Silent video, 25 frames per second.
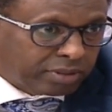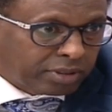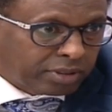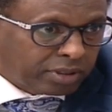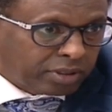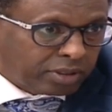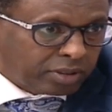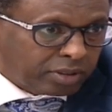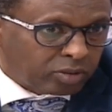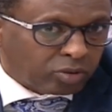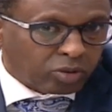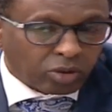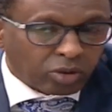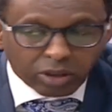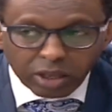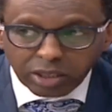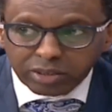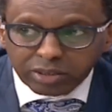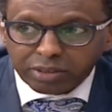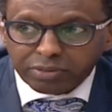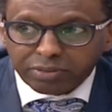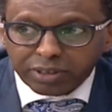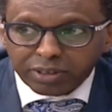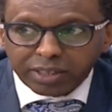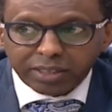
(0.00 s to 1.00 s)
You know,
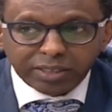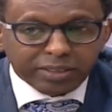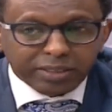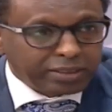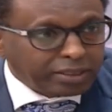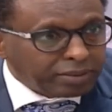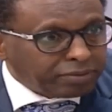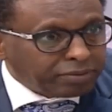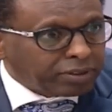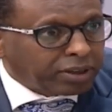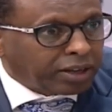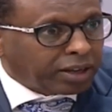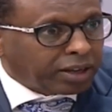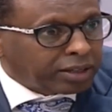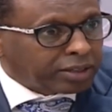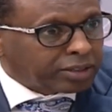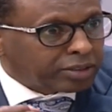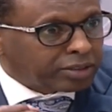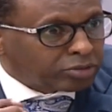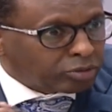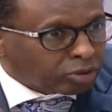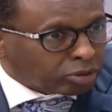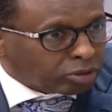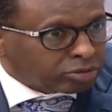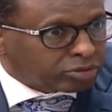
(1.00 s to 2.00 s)
that's a very
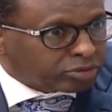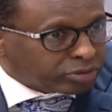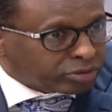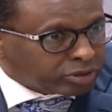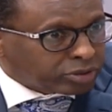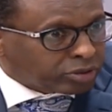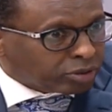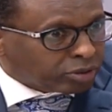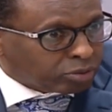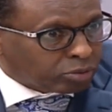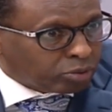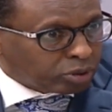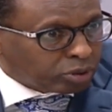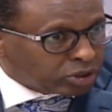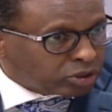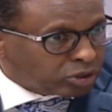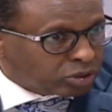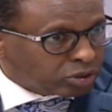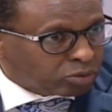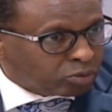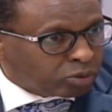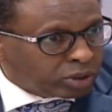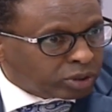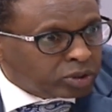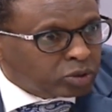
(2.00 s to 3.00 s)
difficult doctrinal
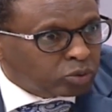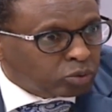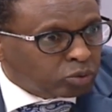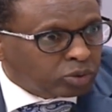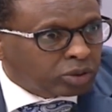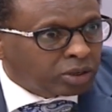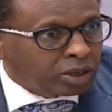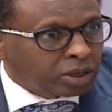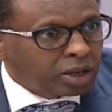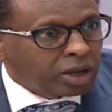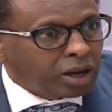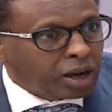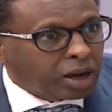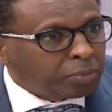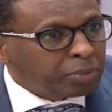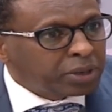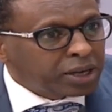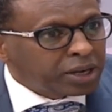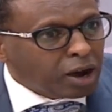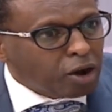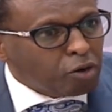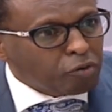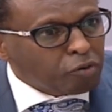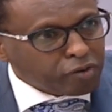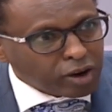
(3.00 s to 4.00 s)
question. When do, I
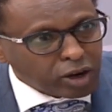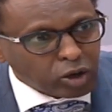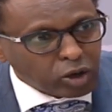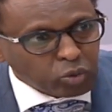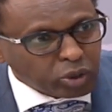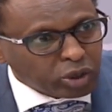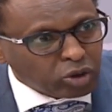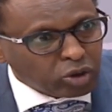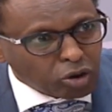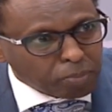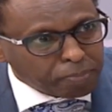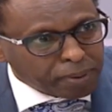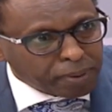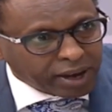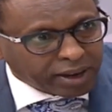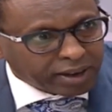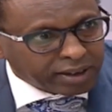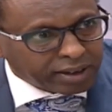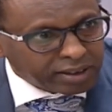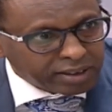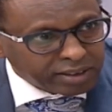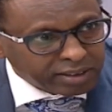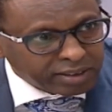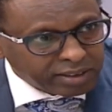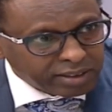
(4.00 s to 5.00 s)
mean, how far do we go back?
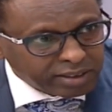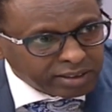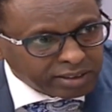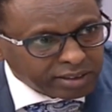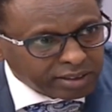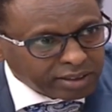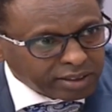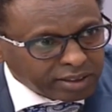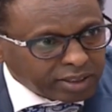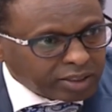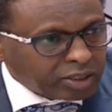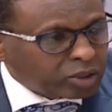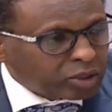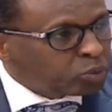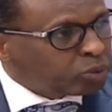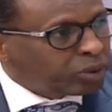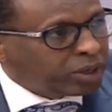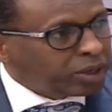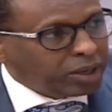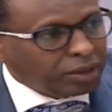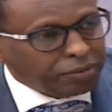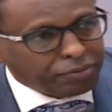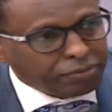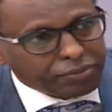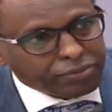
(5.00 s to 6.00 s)
Do we
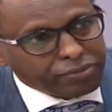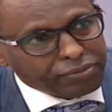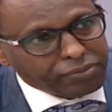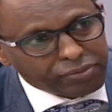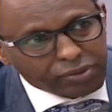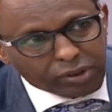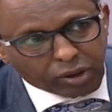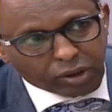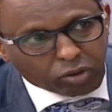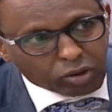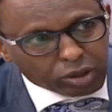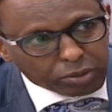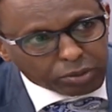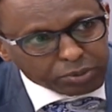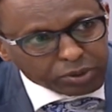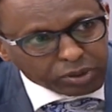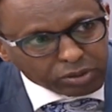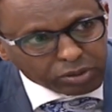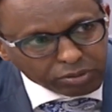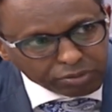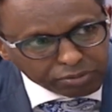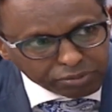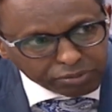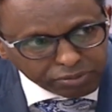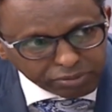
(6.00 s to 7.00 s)
leave the
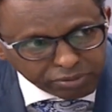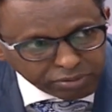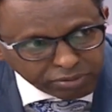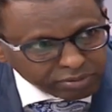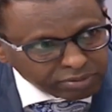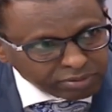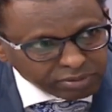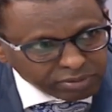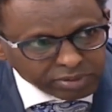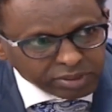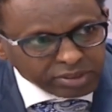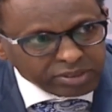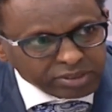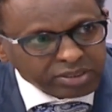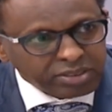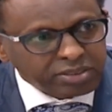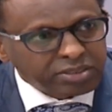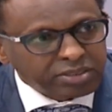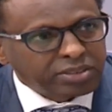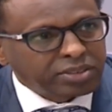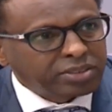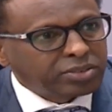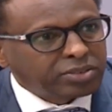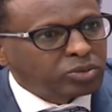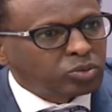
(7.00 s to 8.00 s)
corruption of the
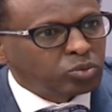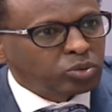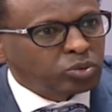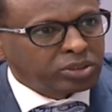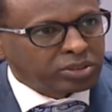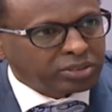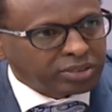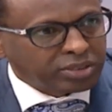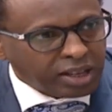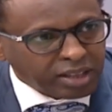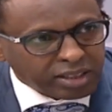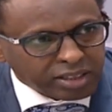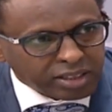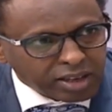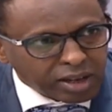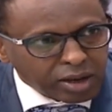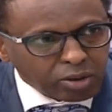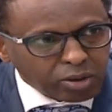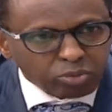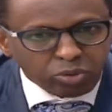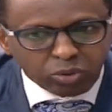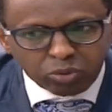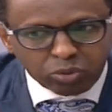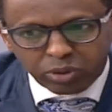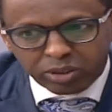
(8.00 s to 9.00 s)
60s? Do we start
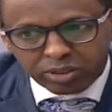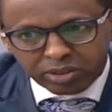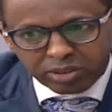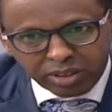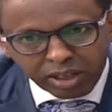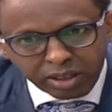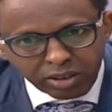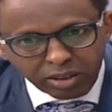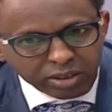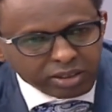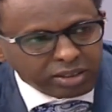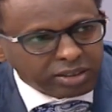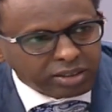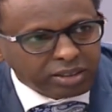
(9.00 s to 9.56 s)
now? Do we start?